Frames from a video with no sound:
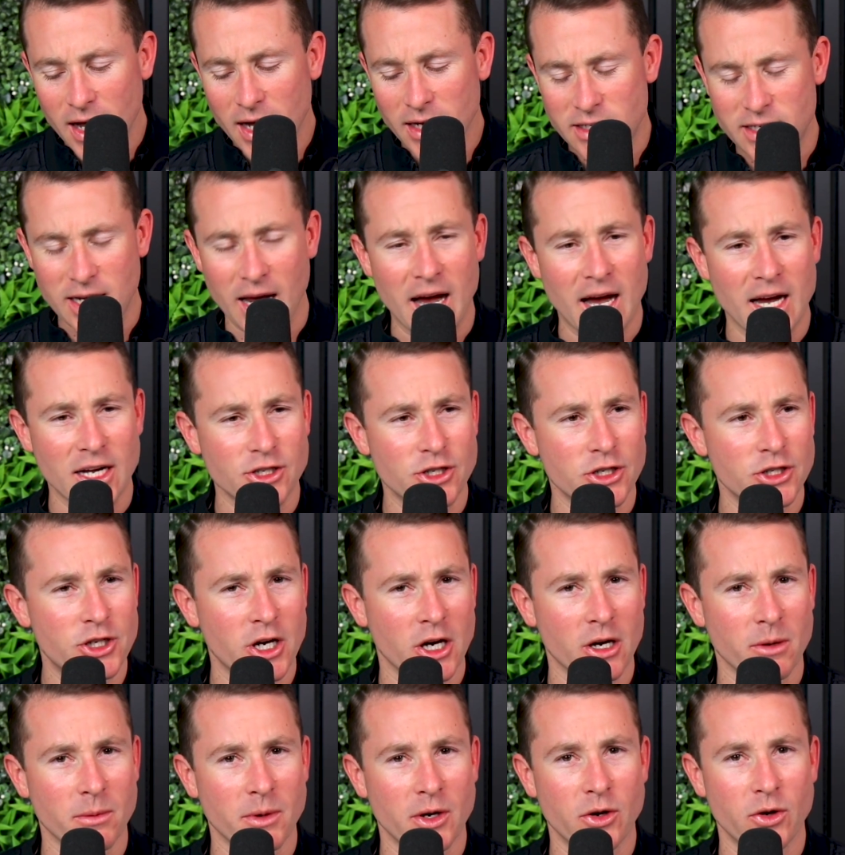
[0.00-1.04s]
Taj, a
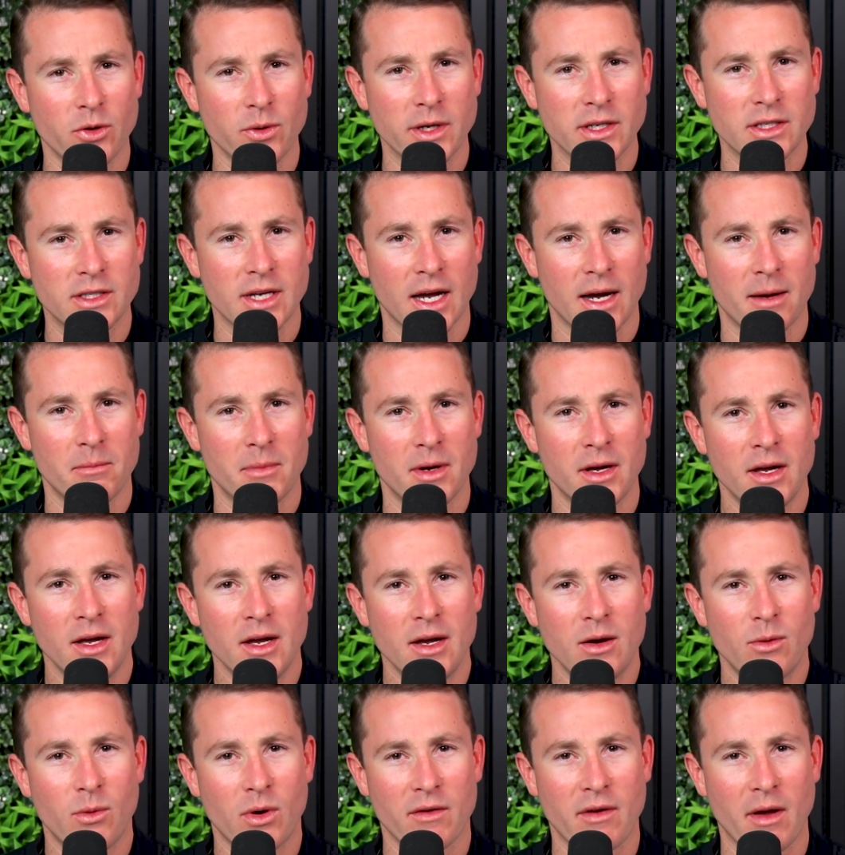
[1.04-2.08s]
gentleman who is one
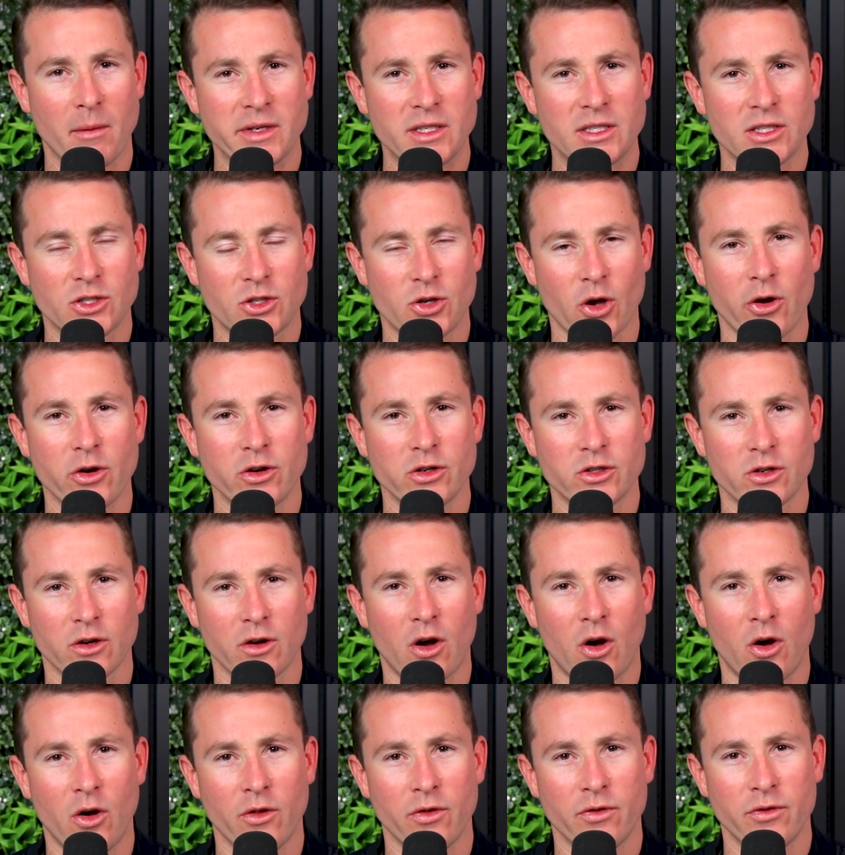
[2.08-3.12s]
of our business owners
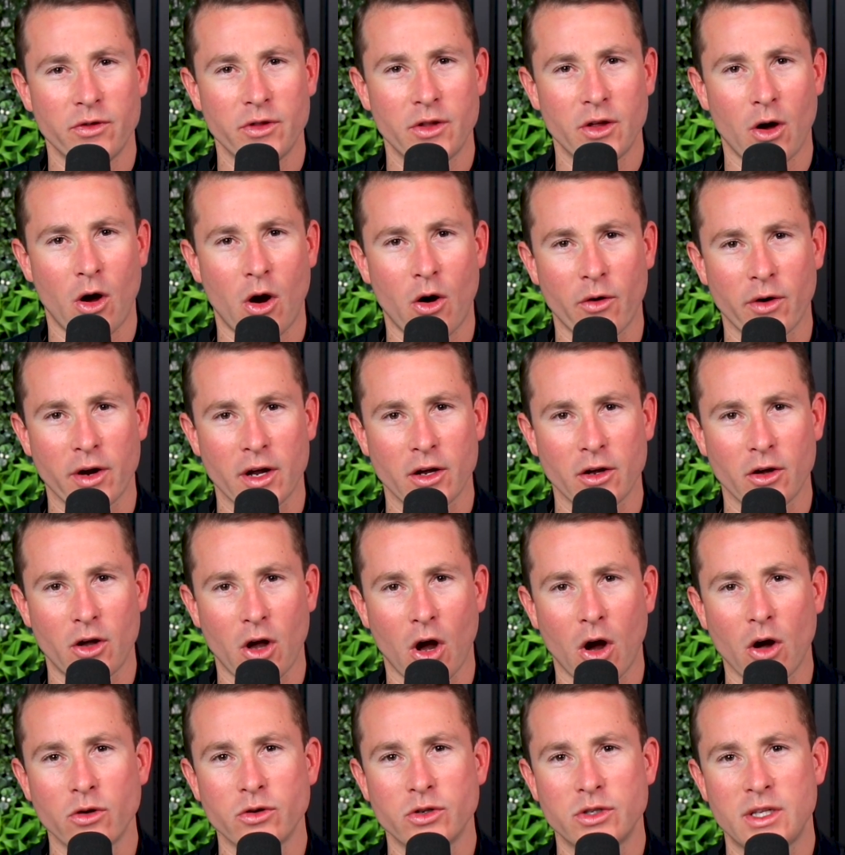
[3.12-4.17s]
on the Oregon
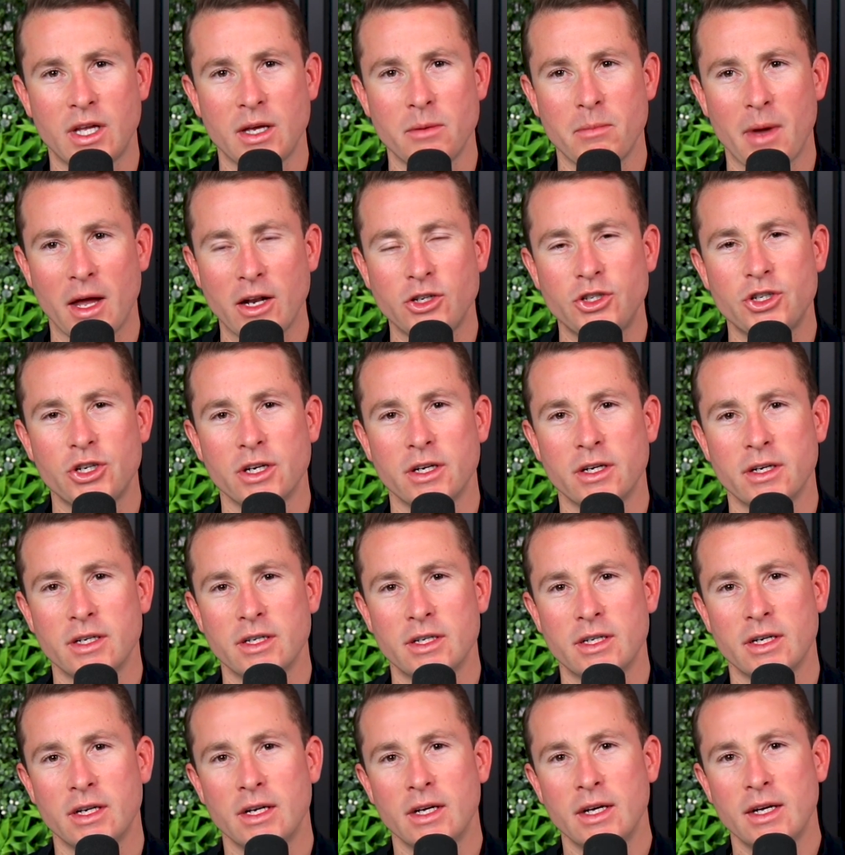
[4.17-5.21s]
coast, he
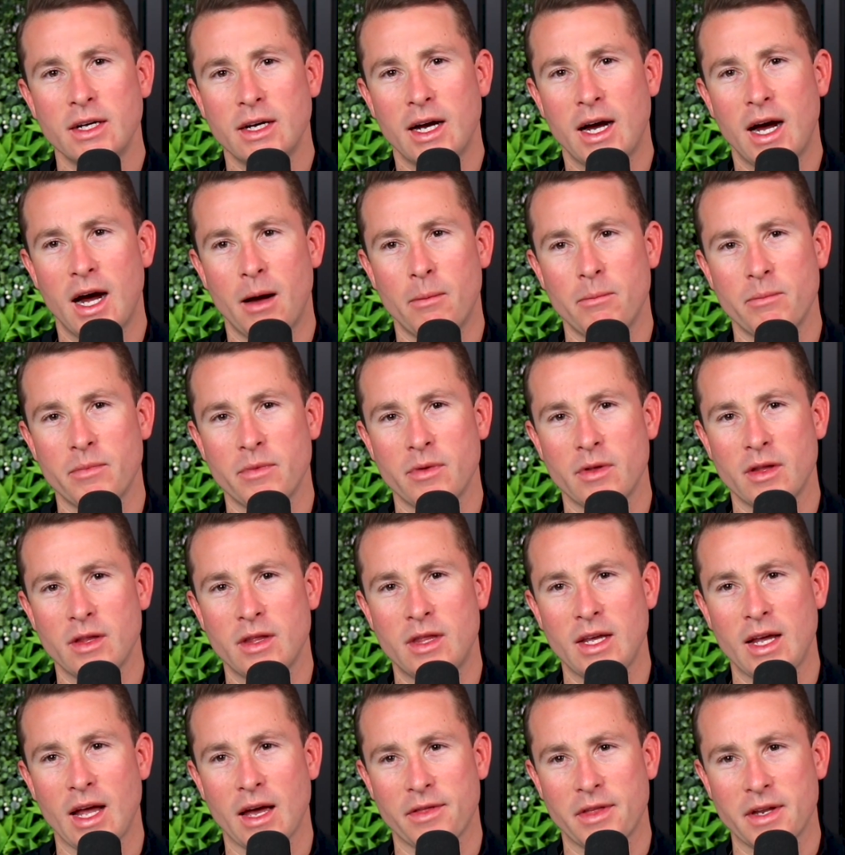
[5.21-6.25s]
mentioned
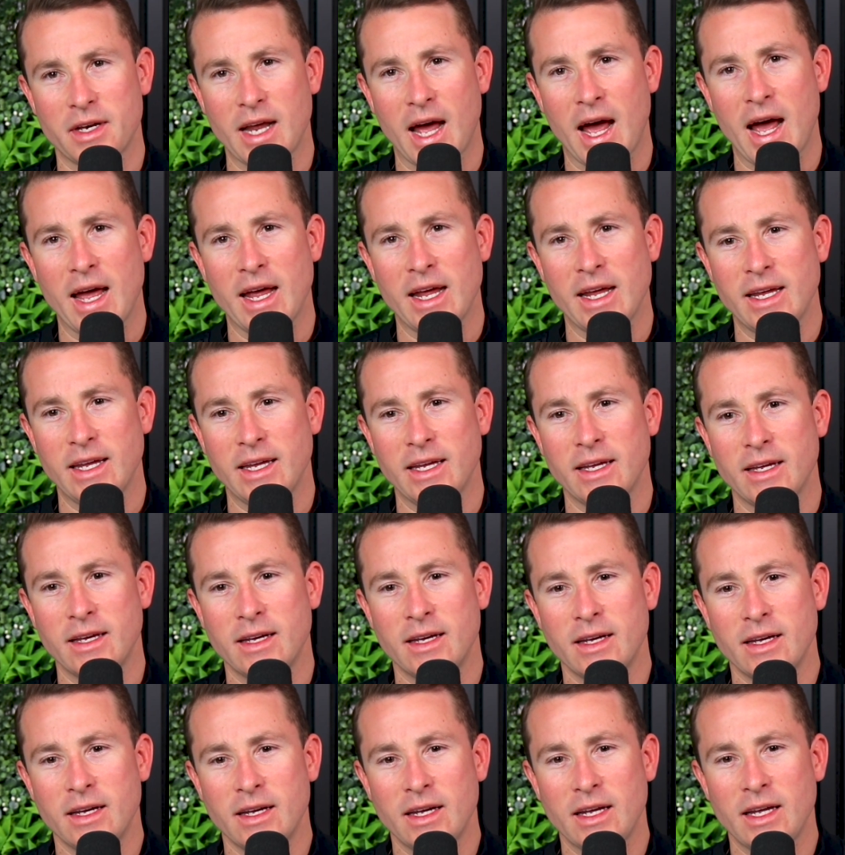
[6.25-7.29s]
the other day
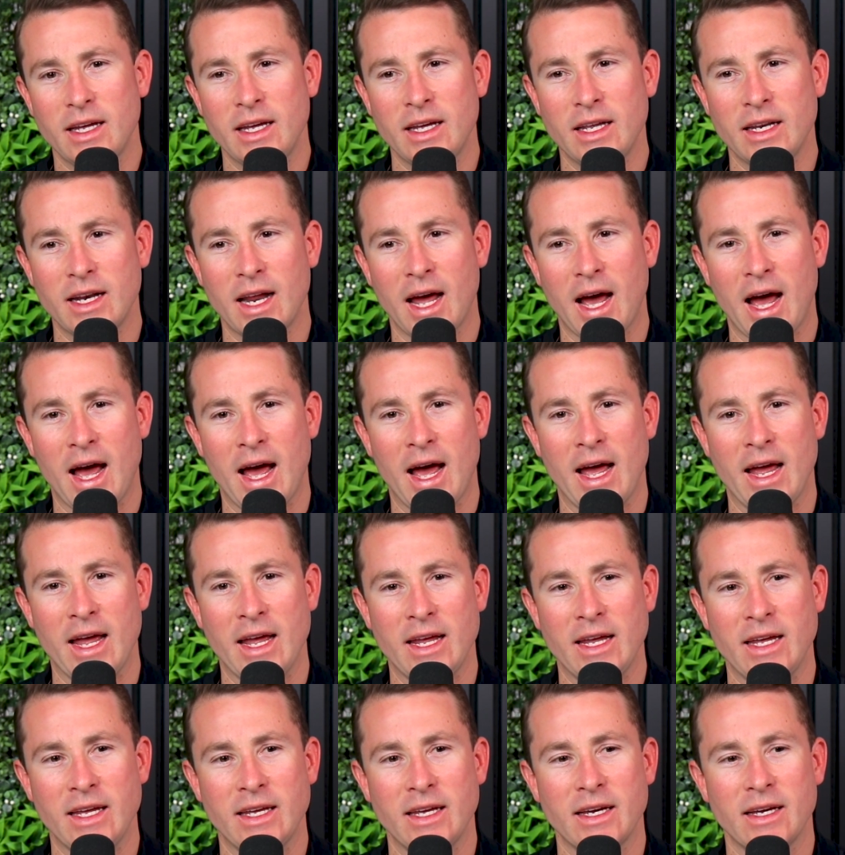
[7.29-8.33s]
in
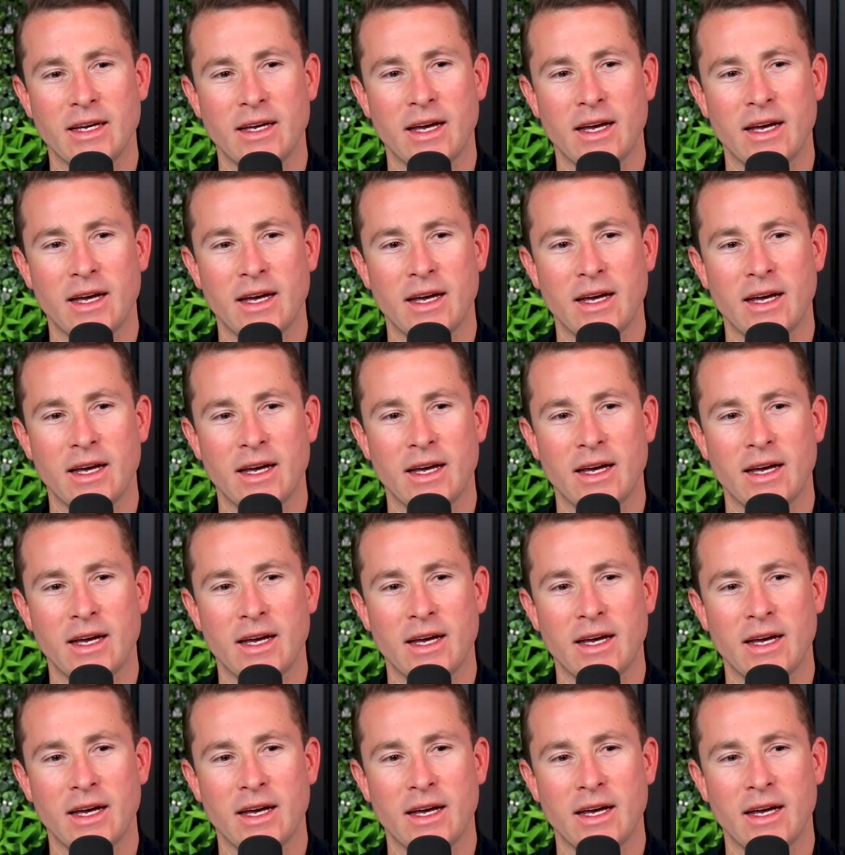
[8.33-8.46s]
a